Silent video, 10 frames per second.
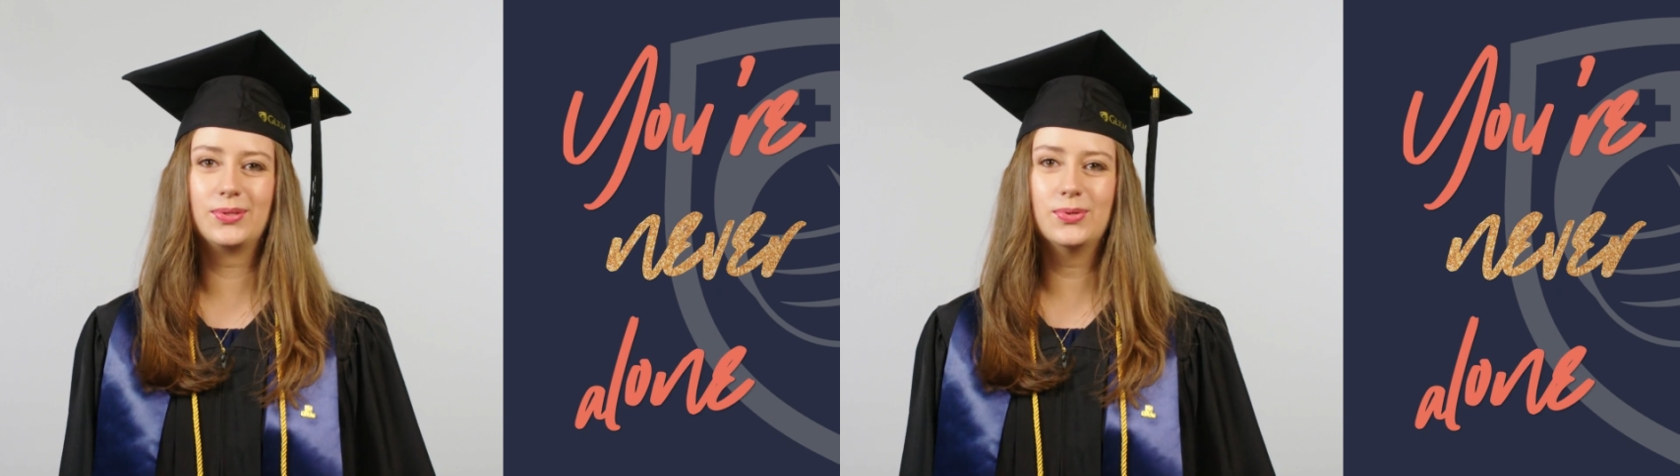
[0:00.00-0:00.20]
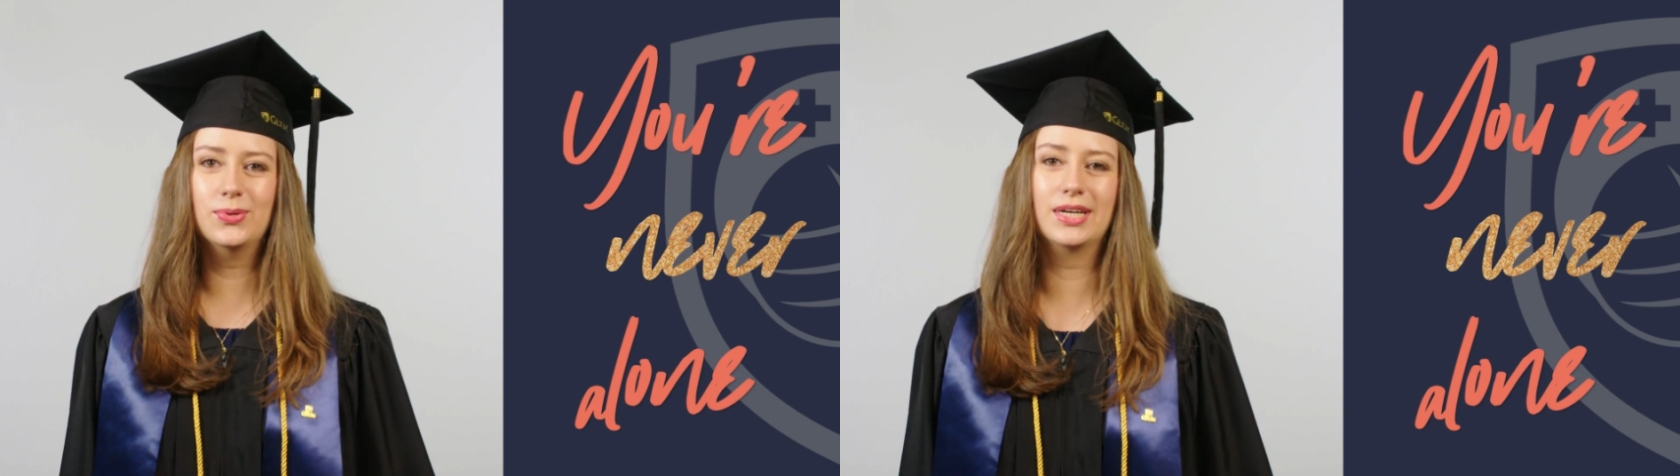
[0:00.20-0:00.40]

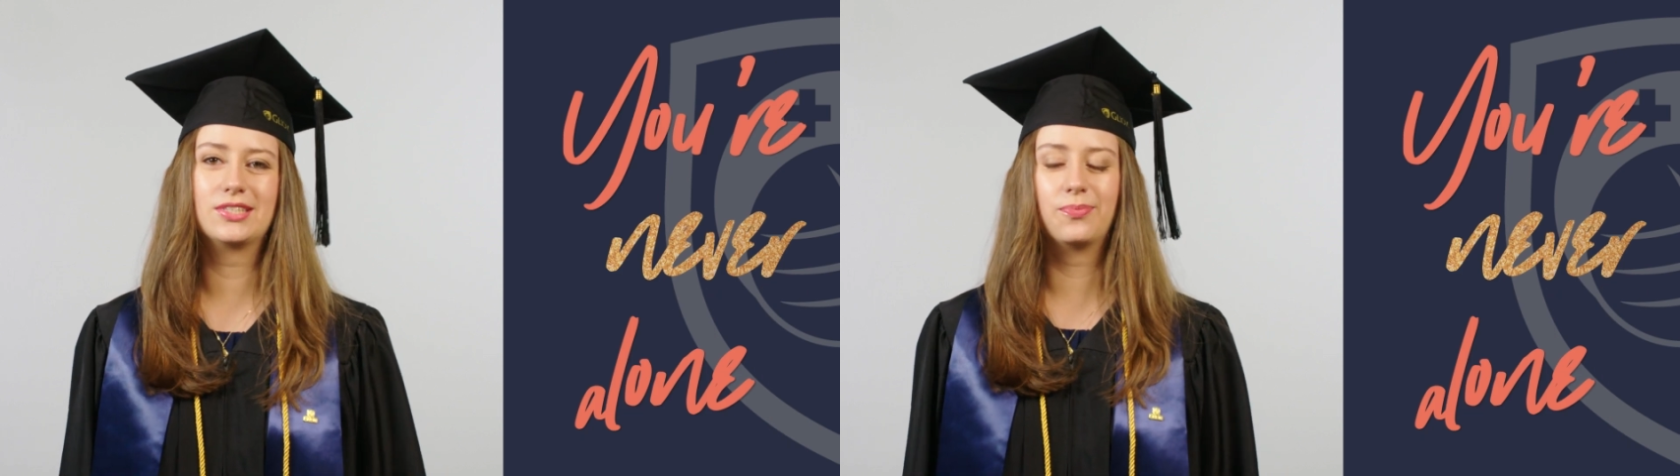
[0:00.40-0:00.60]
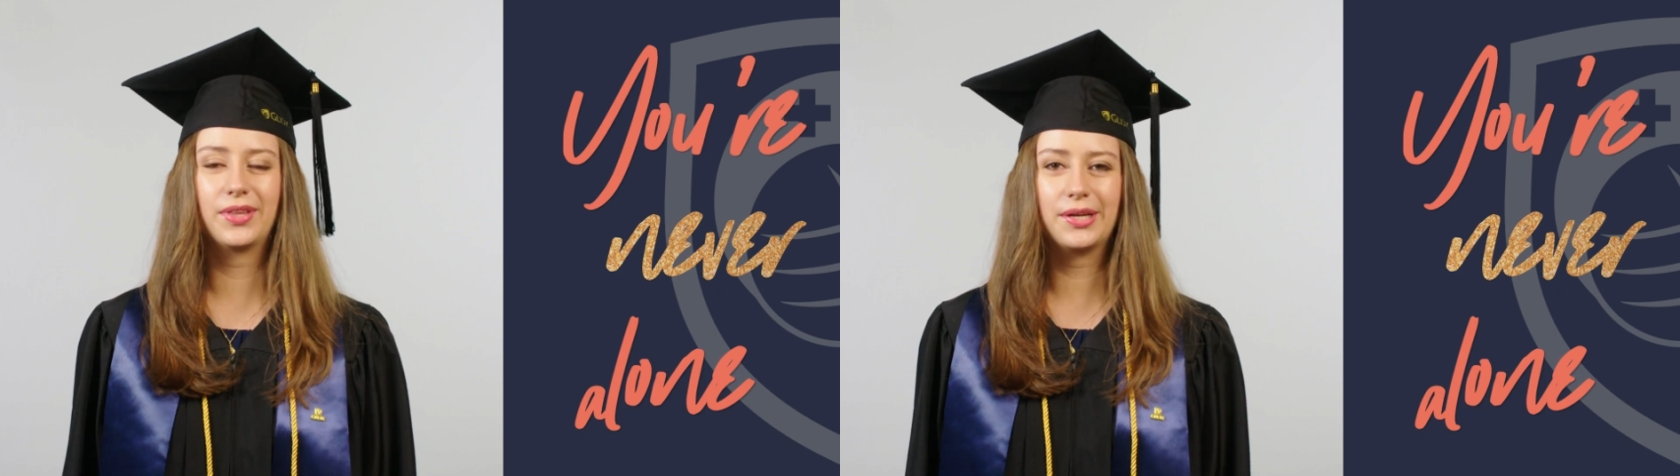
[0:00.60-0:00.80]
you who has
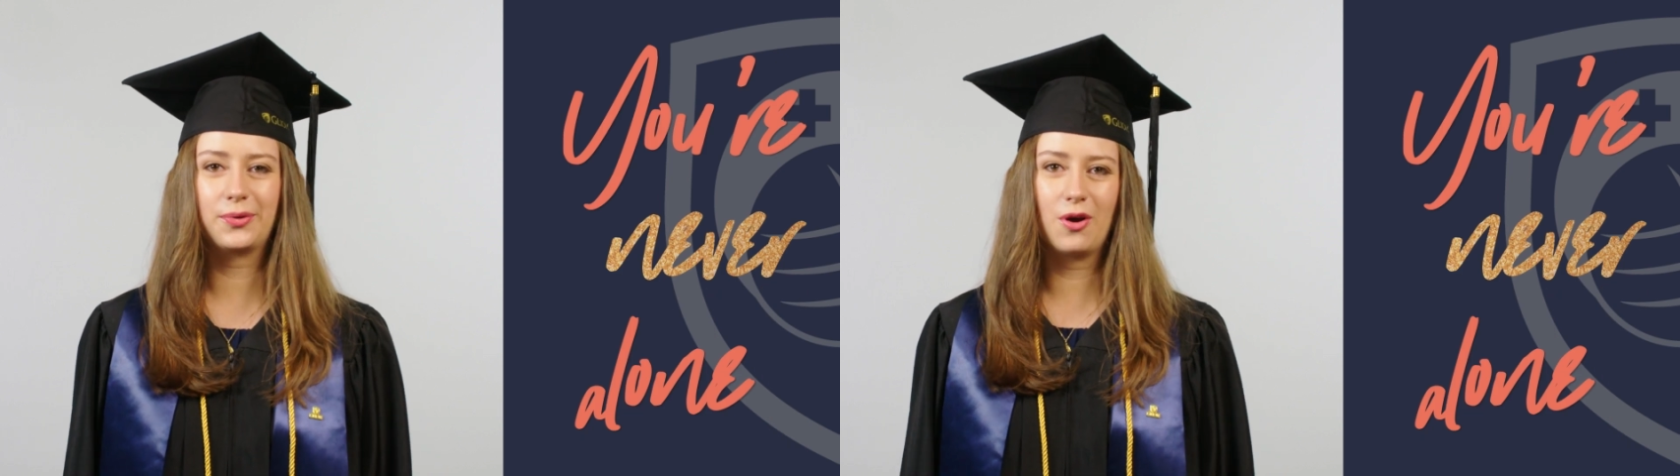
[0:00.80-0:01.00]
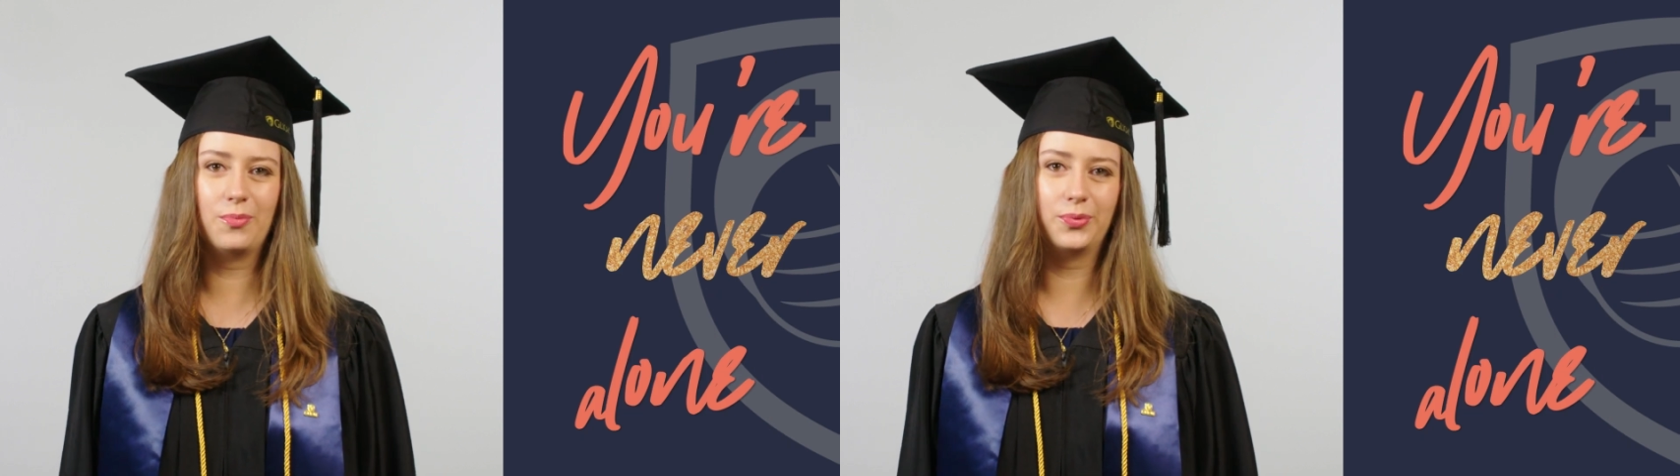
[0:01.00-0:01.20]
something in
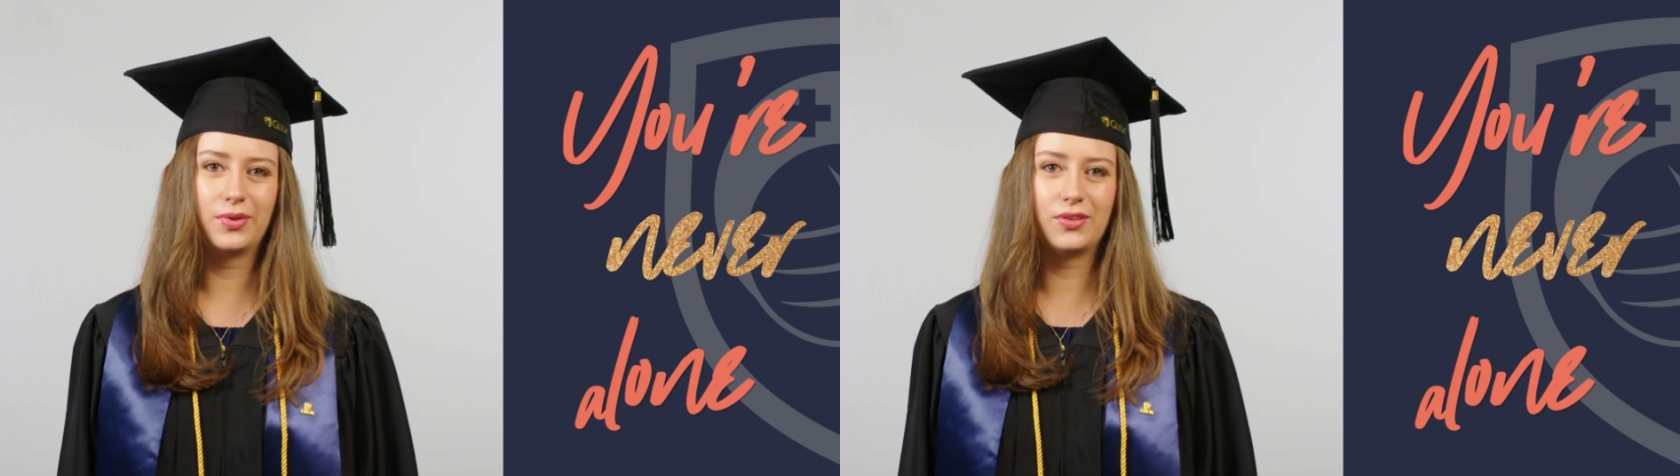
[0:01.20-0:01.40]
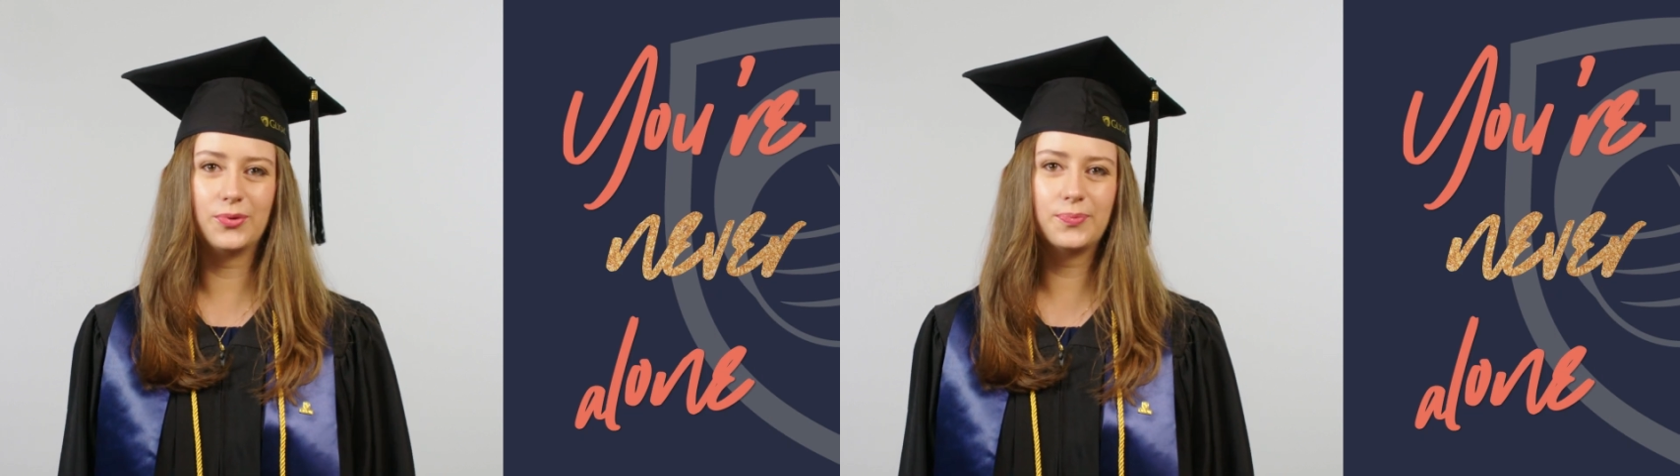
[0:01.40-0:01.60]
common
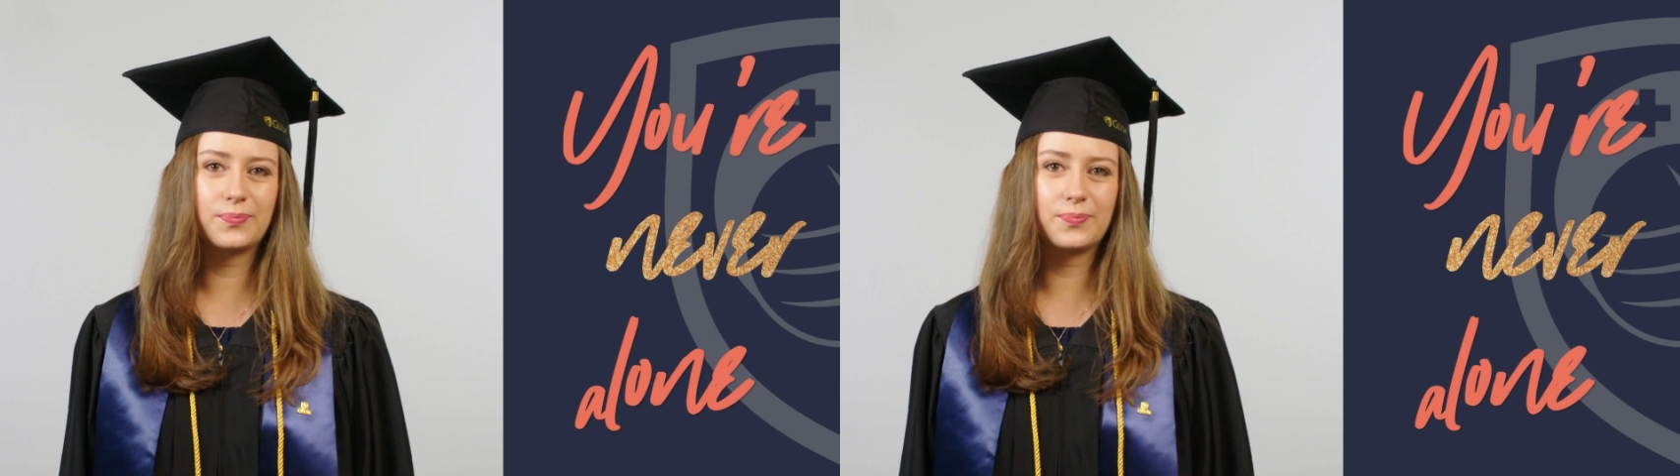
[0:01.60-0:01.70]
with you.